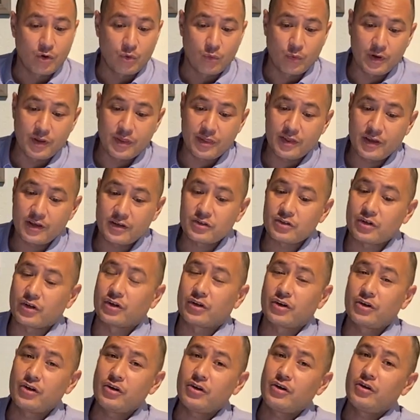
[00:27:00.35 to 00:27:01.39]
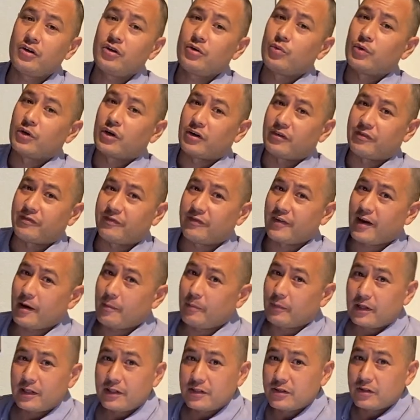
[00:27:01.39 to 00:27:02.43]
When things are good, when our
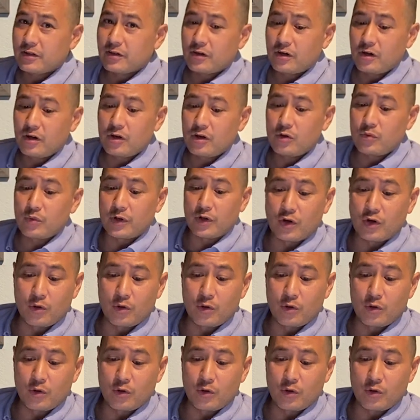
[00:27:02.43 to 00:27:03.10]
family's good,